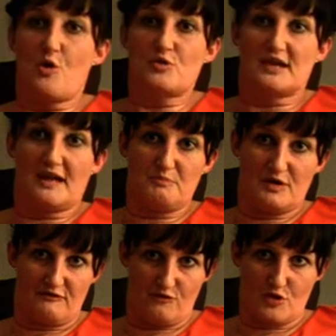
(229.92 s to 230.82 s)
called the
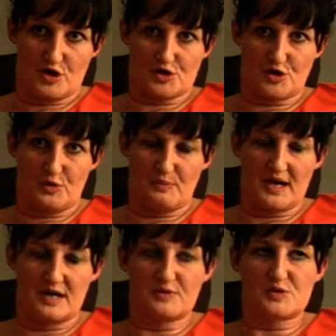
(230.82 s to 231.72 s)
Linwood Focus Group,
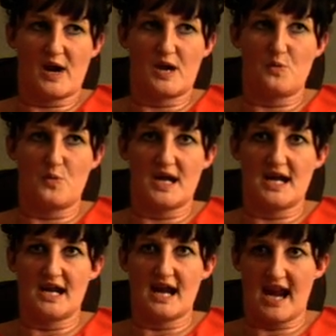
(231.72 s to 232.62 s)
and it was when we